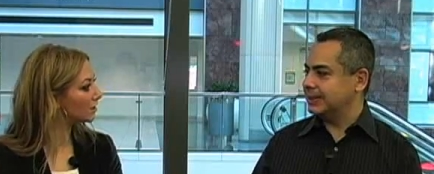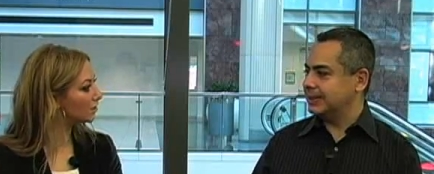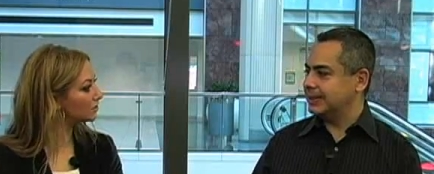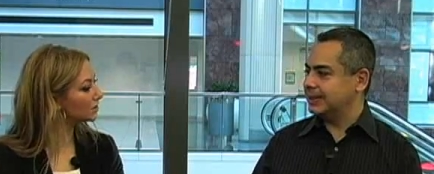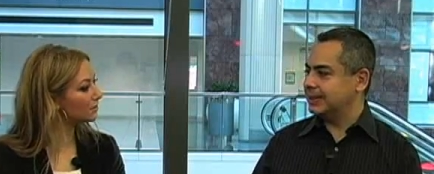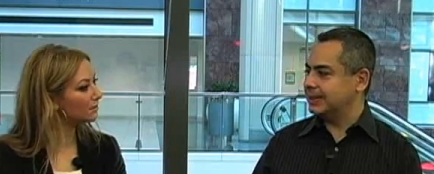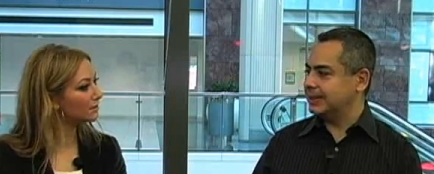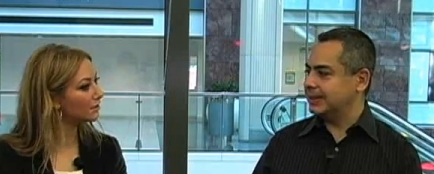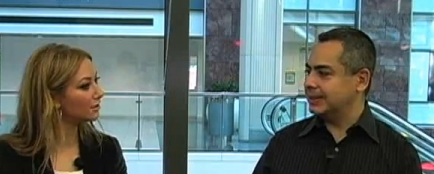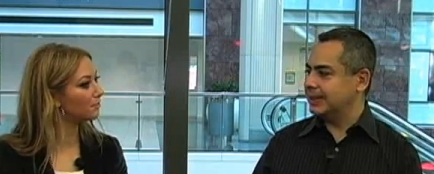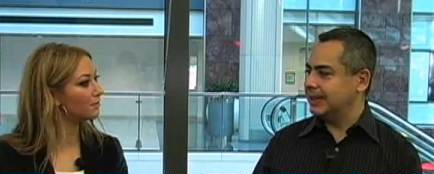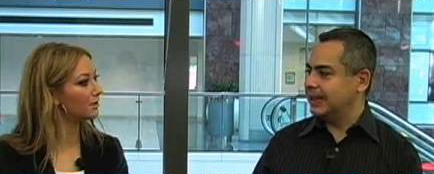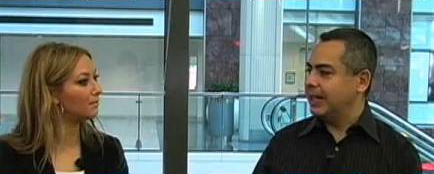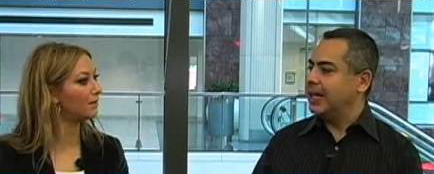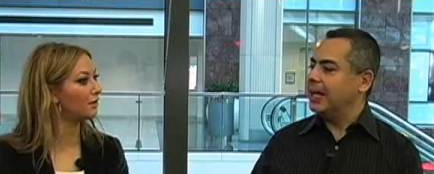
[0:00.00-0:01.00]
Speaker 1: Can you tell me a
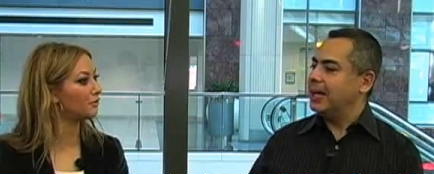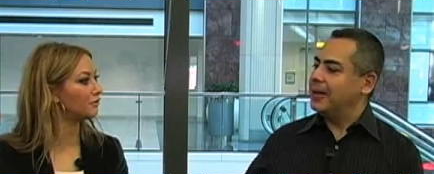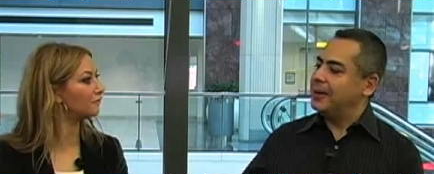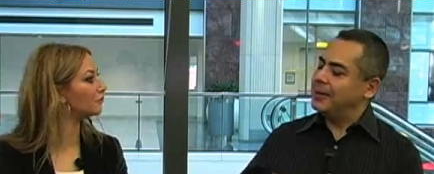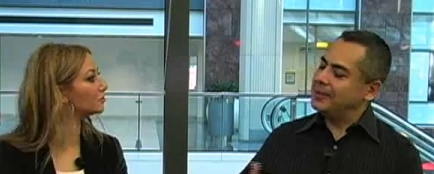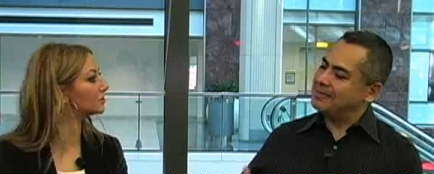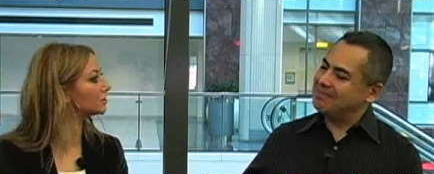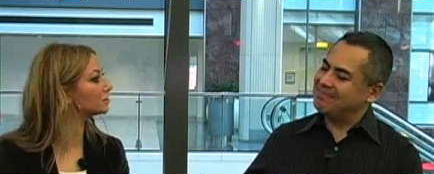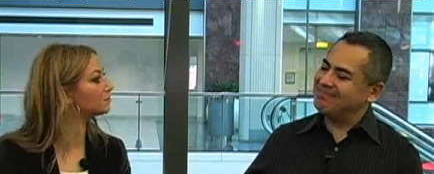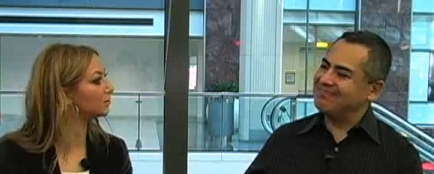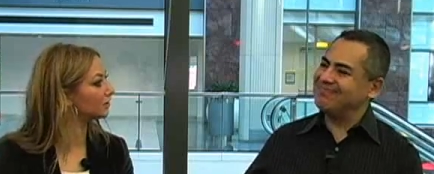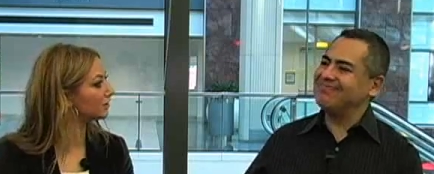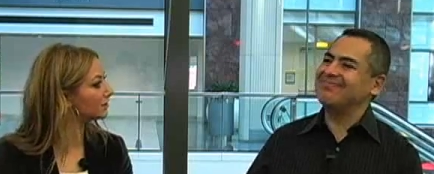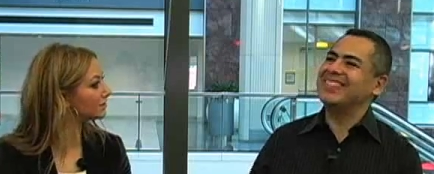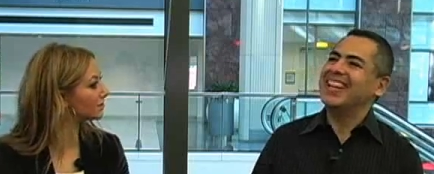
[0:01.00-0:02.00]
little bit about their first
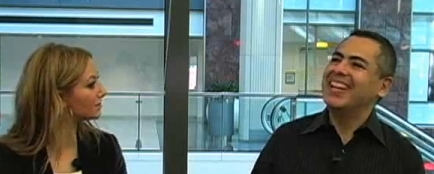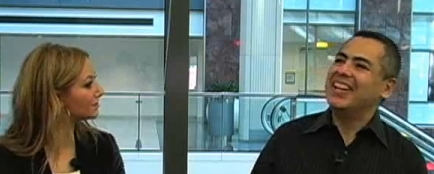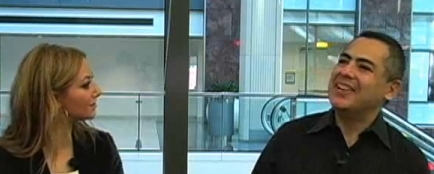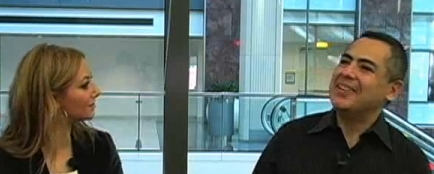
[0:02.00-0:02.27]
experiences in